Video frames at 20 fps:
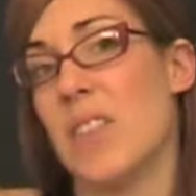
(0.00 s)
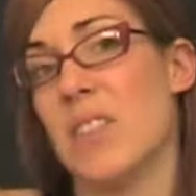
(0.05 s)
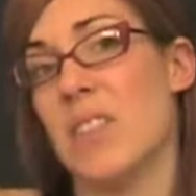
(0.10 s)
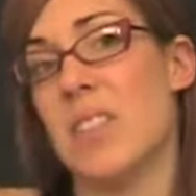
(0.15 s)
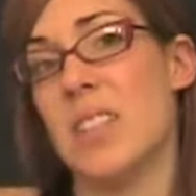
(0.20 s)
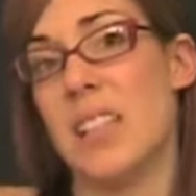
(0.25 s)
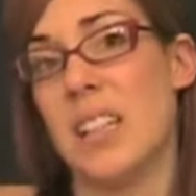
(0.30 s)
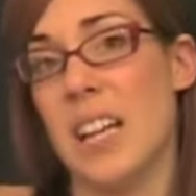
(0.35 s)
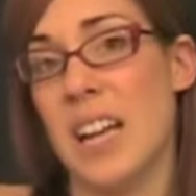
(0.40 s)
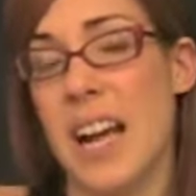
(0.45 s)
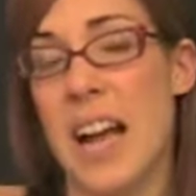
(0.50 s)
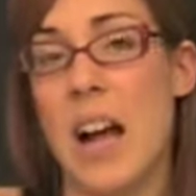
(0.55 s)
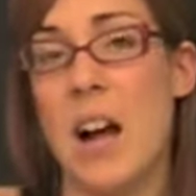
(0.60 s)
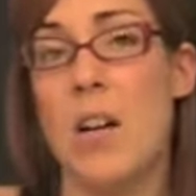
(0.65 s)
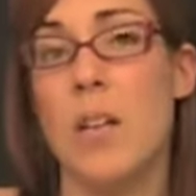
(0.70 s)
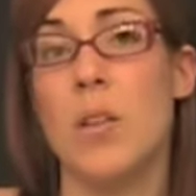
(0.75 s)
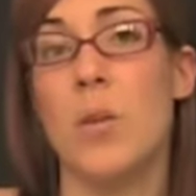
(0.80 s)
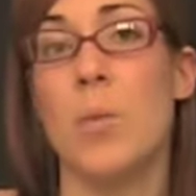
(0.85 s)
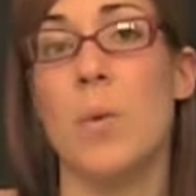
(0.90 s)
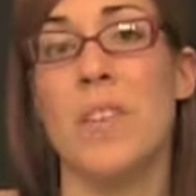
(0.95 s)
they're sticking
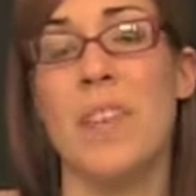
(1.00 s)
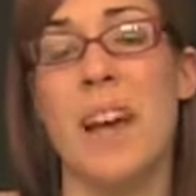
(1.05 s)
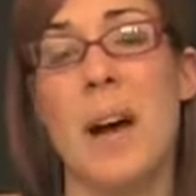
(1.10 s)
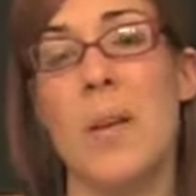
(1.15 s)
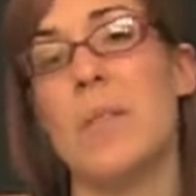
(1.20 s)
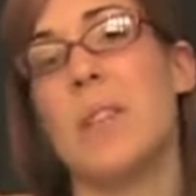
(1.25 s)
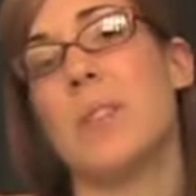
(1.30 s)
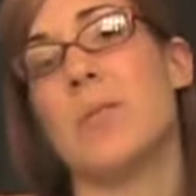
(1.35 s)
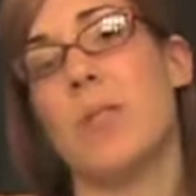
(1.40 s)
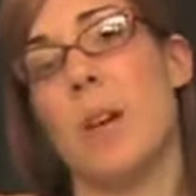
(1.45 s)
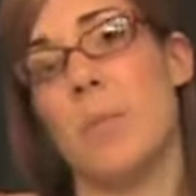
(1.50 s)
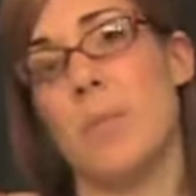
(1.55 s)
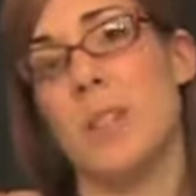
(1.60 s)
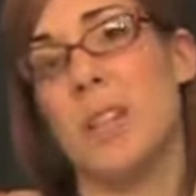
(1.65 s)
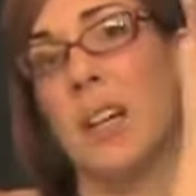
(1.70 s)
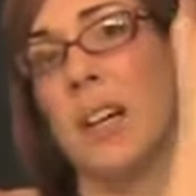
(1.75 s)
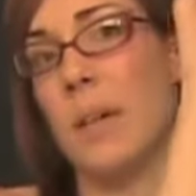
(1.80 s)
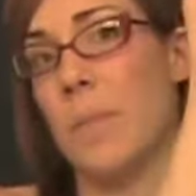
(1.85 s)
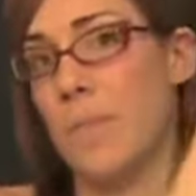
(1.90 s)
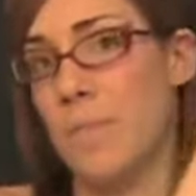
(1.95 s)
out without
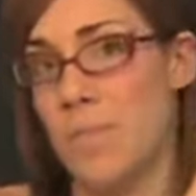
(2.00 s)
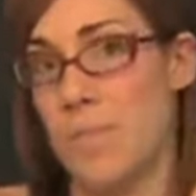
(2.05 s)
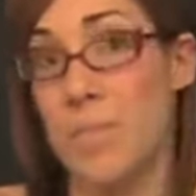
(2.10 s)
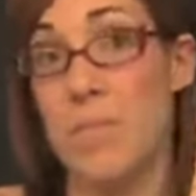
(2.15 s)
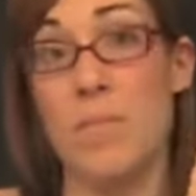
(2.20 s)
disrupting